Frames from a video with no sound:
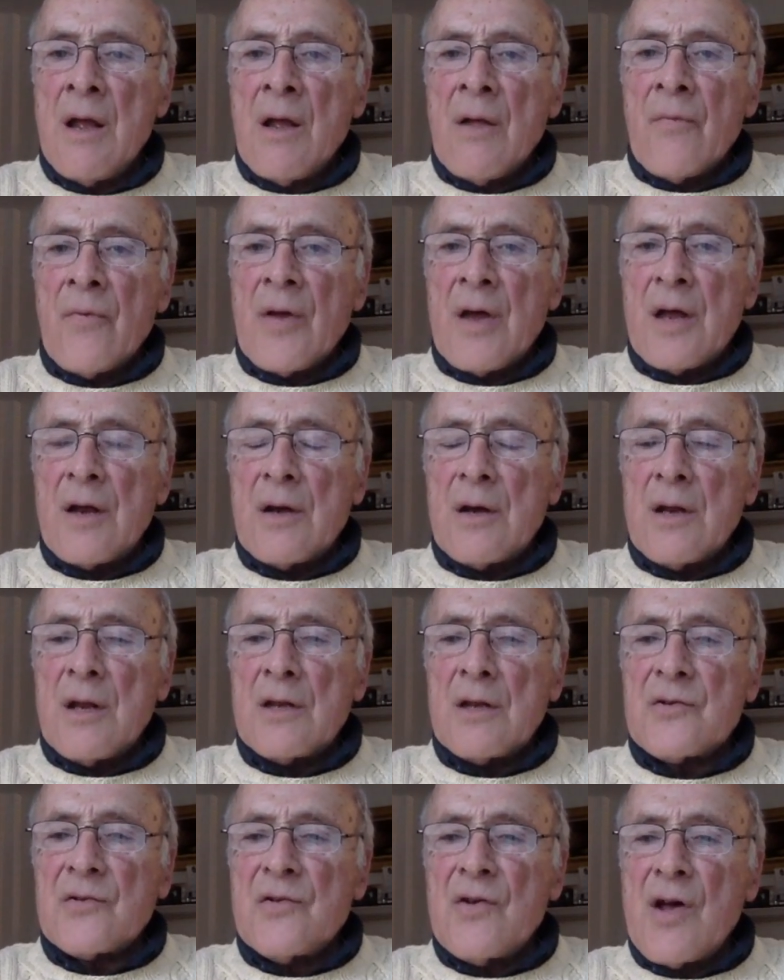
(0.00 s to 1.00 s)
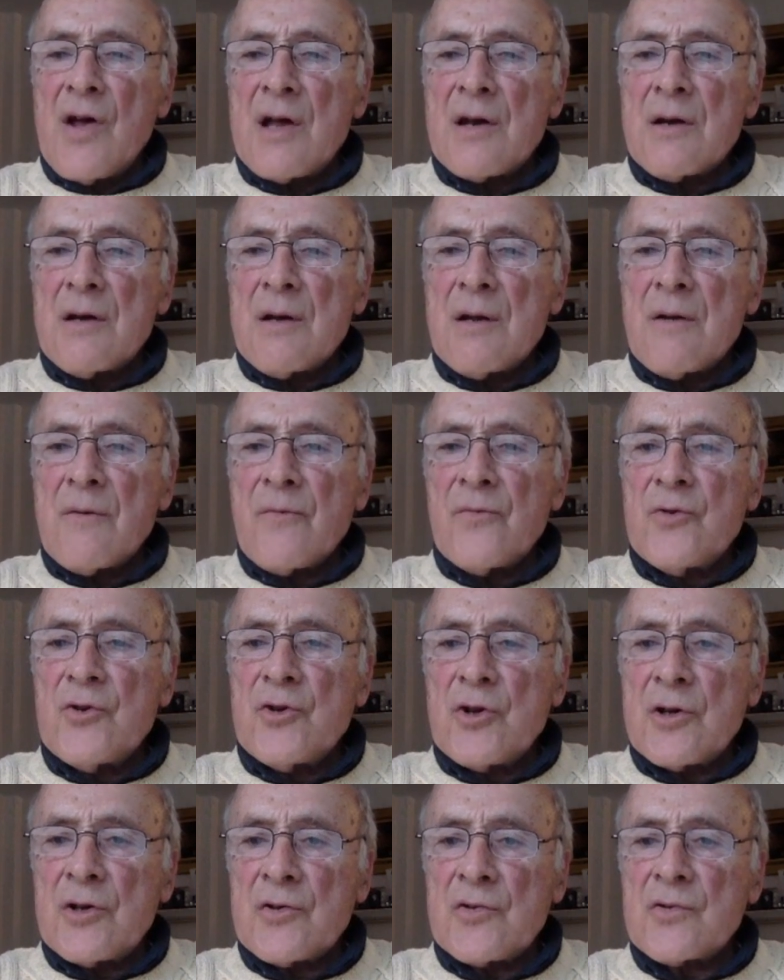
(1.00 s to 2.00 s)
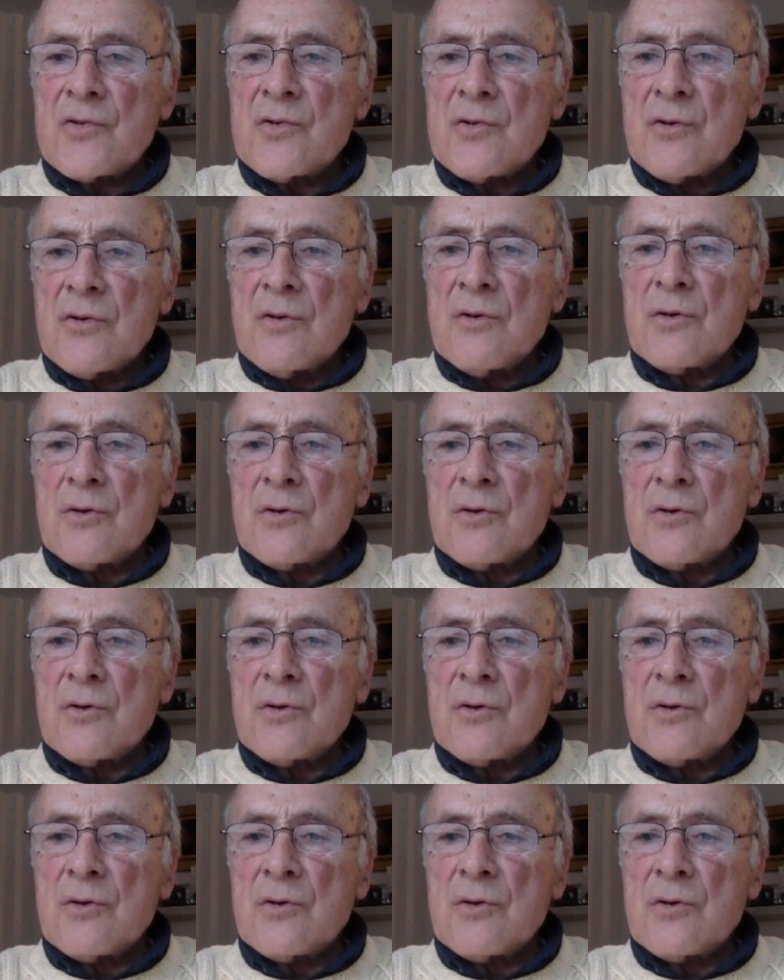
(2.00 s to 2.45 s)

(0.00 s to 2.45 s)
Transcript: that it's not enough just